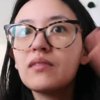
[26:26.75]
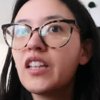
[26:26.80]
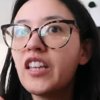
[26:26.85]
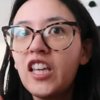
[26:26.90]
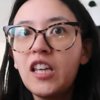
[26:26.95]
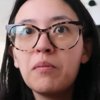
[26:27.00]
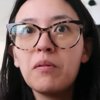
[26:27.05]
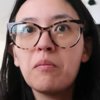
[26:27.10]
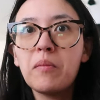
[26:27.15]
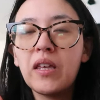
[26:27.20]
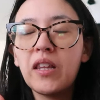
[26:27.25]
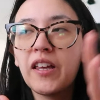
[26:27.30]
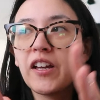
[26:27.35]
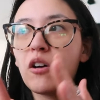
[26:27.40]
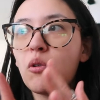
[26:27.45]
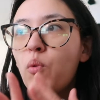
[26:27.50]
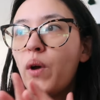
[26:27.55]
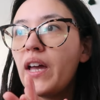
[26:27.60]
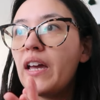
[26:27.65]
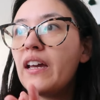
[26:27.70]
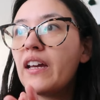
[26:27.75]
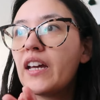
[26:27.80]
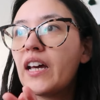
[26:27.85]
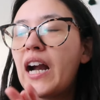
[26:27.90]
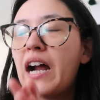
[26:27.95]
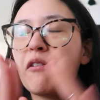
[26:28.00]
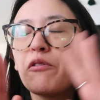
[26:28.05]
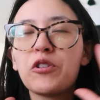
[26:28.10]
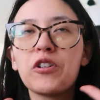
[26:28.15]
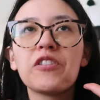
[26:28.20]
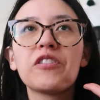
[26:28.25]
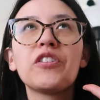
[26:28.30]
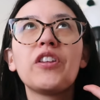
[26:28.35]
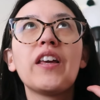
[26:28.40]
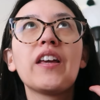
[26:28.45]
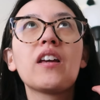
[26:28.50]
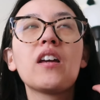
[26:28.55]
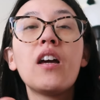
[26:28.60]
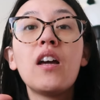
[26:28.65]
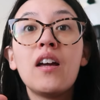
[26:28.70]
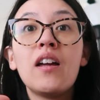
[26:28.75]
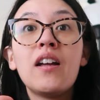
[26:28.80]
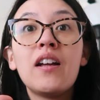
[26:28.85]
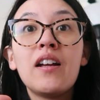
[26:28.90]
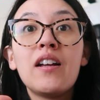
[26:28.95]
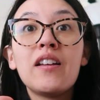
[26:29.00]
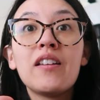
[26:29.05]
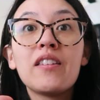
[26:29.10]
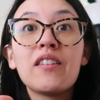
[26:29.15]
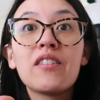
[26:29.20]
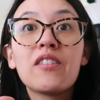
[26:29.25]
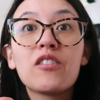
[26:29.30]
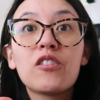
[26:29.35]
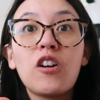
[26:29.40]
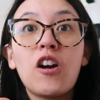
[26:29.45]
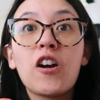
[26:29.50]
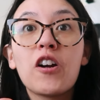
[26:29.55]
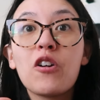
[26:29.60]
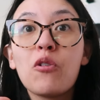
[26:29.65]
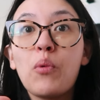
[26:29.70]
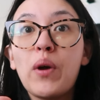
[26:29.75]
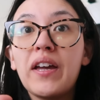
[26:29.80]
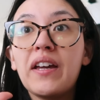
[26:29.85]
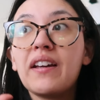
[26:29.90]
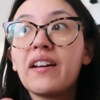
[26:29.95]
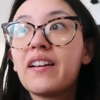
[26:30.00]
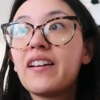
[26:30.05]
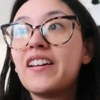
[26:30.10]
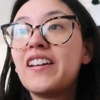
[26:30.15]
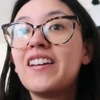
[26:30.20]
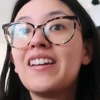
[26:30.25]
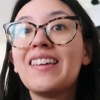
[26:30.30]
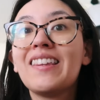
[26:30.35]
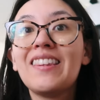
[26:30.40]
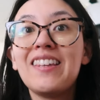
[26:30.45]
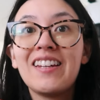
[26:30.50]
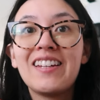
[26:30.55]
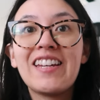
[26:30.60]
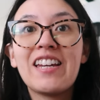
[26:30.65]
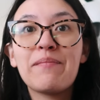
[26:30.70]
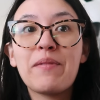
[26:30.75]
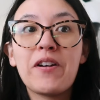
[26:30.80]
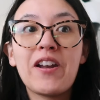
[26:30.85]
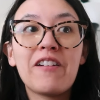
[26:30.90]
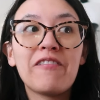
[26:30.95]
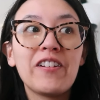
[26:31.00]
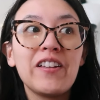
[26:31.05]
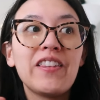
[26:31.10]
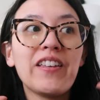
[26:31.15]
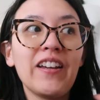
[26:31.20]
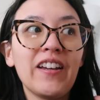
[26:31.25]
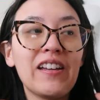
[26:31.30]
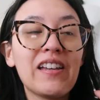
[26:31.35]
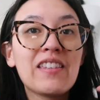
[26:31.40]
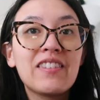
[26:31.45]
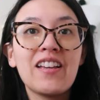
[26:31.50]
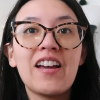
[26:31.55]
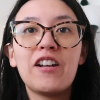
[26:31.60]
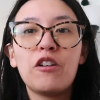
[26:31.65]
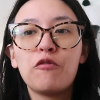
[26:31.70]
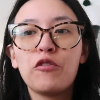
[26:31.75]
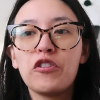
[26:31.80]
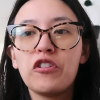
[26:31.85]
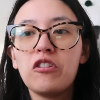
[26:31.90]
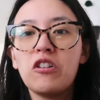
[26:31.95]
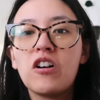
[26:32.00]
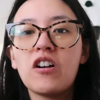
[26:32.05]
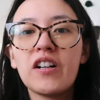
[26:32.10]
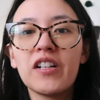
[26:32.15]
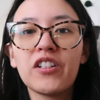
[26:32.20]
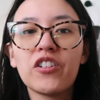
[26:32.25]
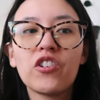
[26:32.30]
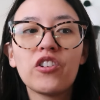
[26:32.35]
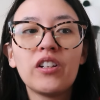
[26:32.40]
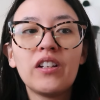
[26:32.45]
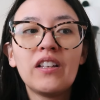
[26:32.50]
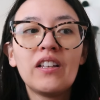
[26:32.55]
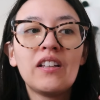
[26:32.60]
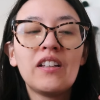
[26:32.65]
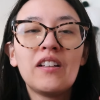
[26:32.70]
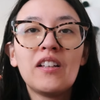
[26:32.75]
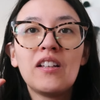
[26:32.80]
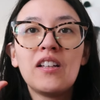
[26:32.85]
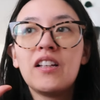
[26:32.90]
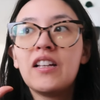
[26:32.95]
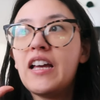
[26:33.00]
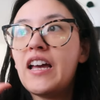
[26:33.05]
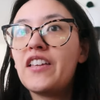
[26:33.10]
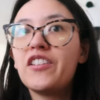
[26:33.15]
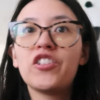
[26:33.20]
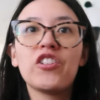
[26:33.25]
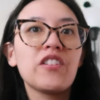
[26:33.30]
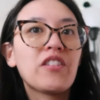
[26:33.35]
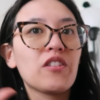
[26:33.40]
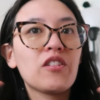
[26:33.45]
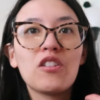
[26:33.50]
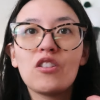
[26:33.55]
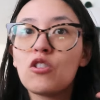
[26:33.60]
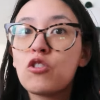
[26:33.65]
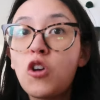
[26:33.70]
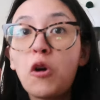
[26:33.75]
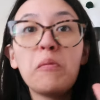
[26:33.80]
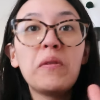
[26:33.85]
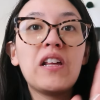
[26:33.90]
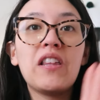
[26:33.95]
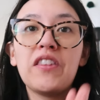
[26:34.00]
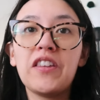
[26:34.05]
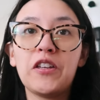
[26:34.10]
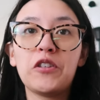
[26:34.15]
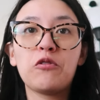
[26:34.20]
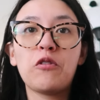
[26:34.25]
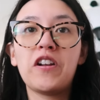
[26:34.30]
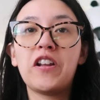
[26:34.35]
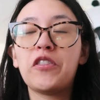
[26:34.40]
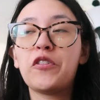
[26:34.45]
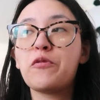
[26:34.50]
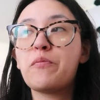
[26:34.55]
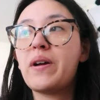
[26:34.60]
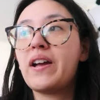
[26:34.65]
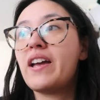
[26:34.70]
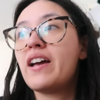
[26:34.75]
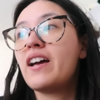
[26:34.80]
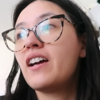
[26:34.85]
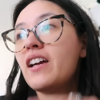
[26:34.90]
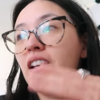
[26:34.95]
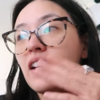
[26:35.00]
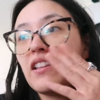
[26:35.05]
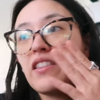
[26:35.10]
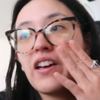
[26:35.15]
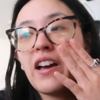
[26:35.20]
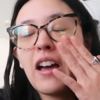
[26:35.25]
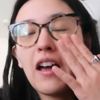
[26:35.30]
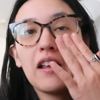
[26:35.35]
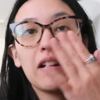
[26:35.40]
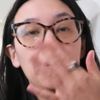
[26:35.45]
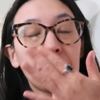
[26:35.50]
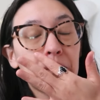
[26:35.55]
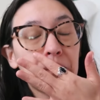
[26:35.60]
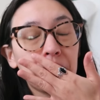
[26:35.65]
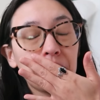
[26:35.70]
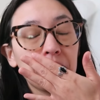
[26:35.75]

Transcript: keeping me like awake, and I was just like stark awake, thinking about everything, excited for the launch, and just so many things running through my head